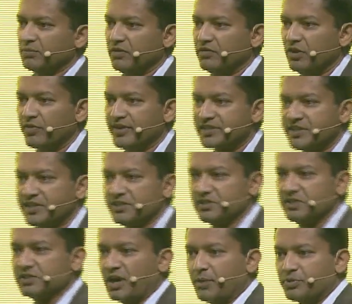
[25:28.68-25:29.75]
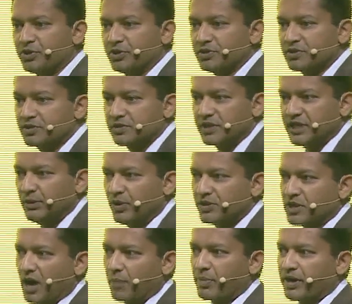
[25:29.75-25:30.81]
of the riskiest assumptions he was
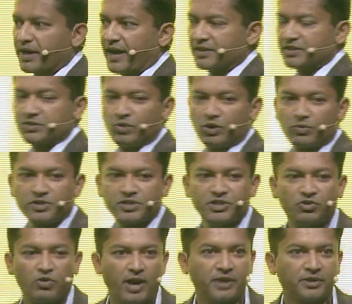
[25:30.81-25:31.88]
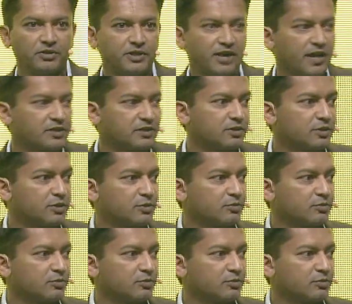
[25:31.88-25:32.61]
up against? What was he trying to test?